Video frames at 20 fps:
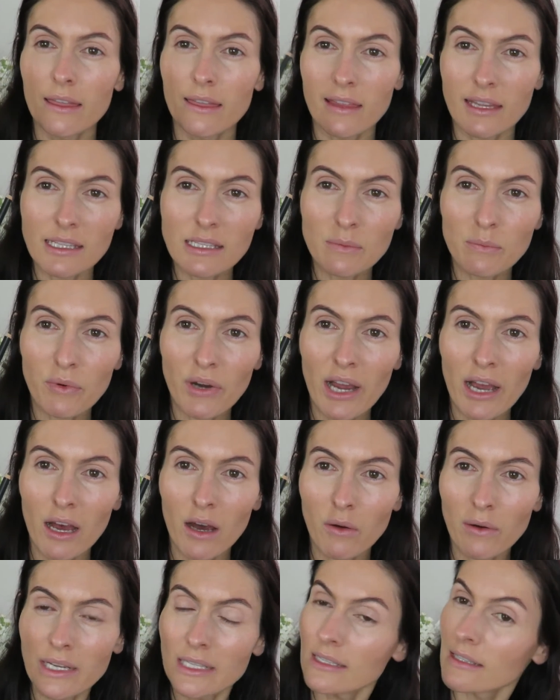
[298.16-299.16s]
This
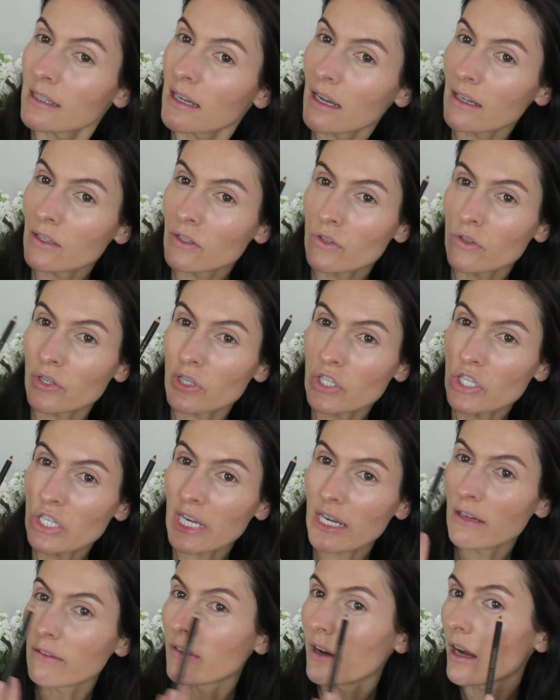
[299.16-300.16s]
brow is an
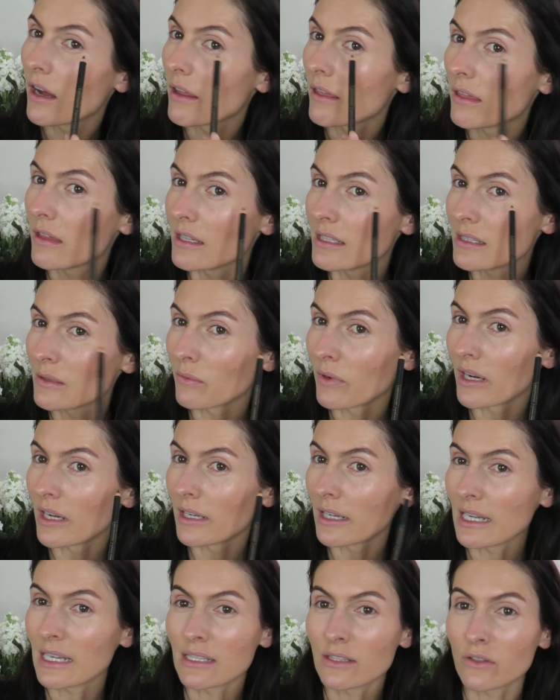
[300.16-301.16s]
underachiever. This
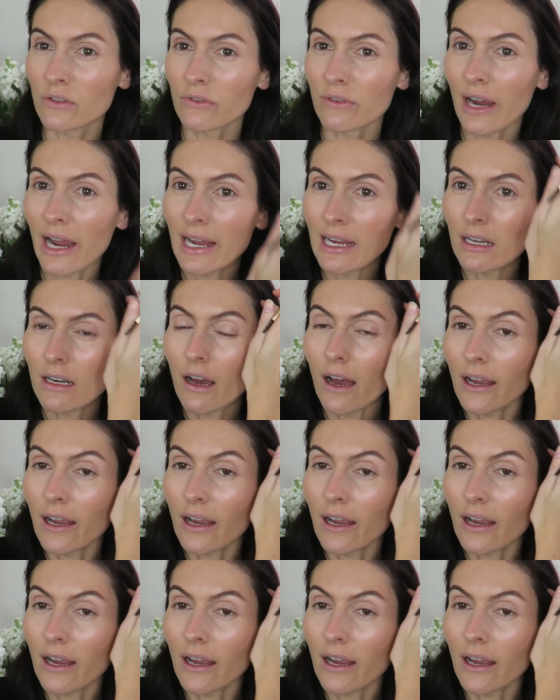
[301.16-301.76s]
one is great.